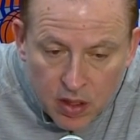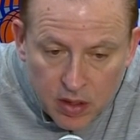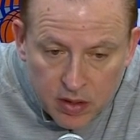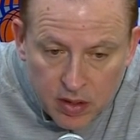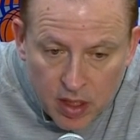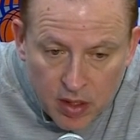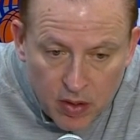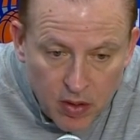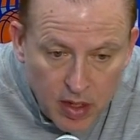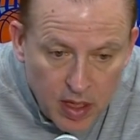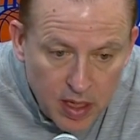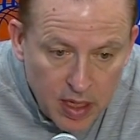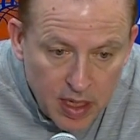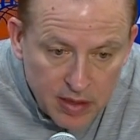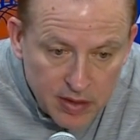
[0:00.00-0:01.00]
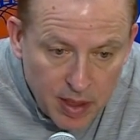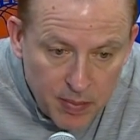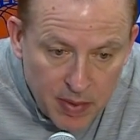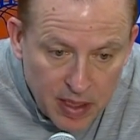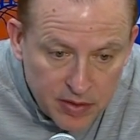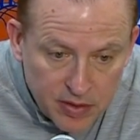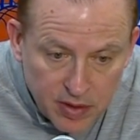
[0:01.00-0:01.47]
You know, as I
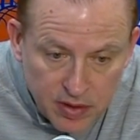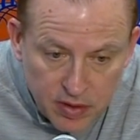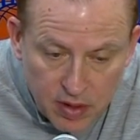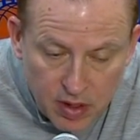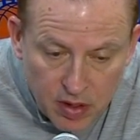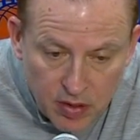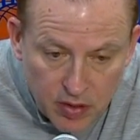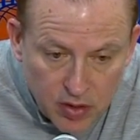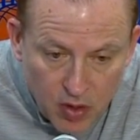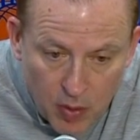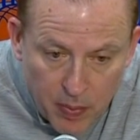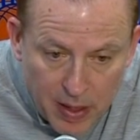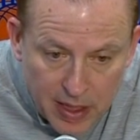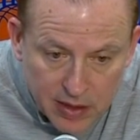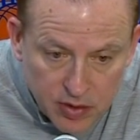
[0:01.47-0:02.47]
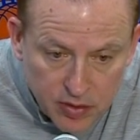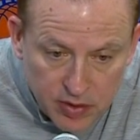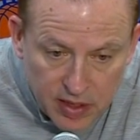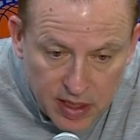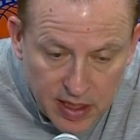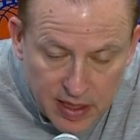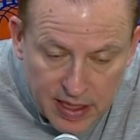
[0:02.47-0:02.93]
mentioned, you, know, you go back to
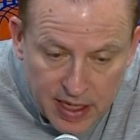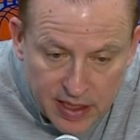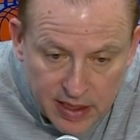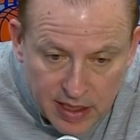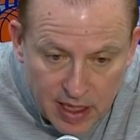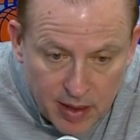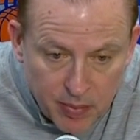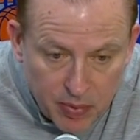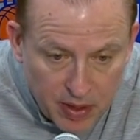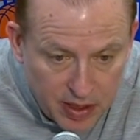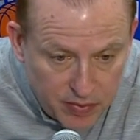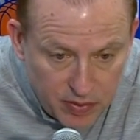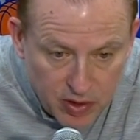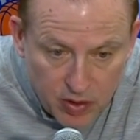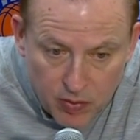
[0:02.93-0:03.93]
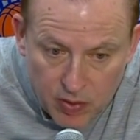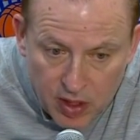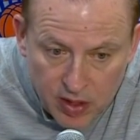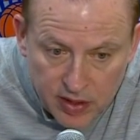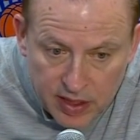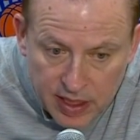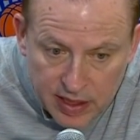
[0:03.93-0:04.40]
the Atlanta game, played real
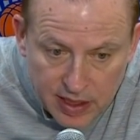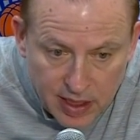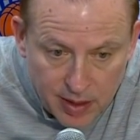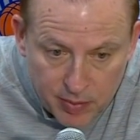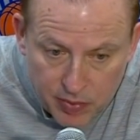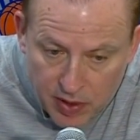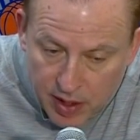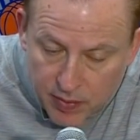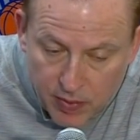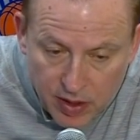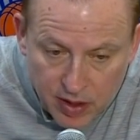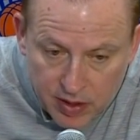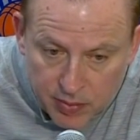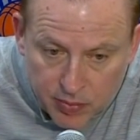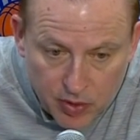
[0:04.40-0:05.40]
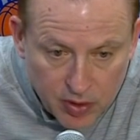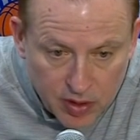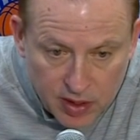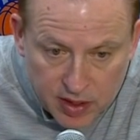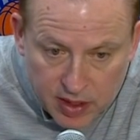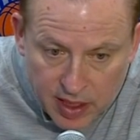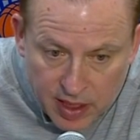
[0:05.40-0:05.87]
well in that game, played well in the
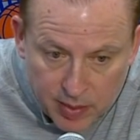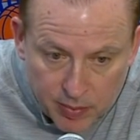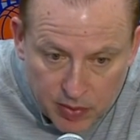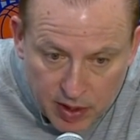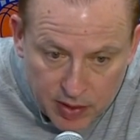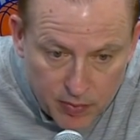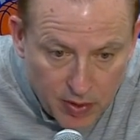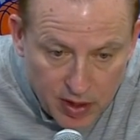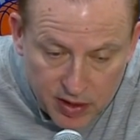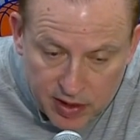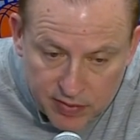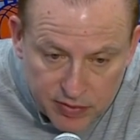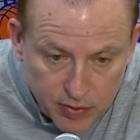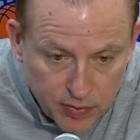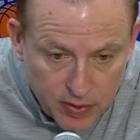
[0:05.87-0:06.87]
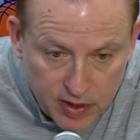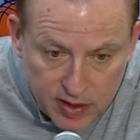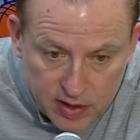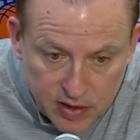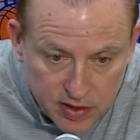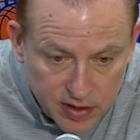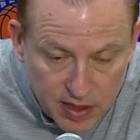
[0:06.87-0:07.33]
Brooklyn game, played well enough to win
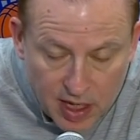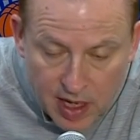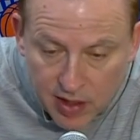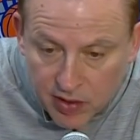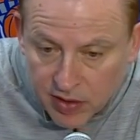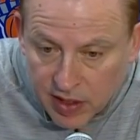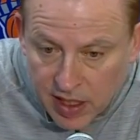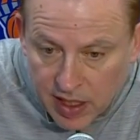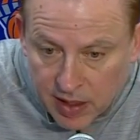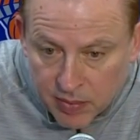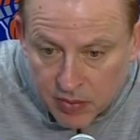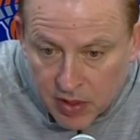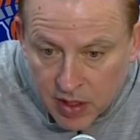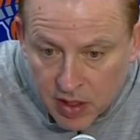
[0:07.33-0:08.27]
in the Chicago game.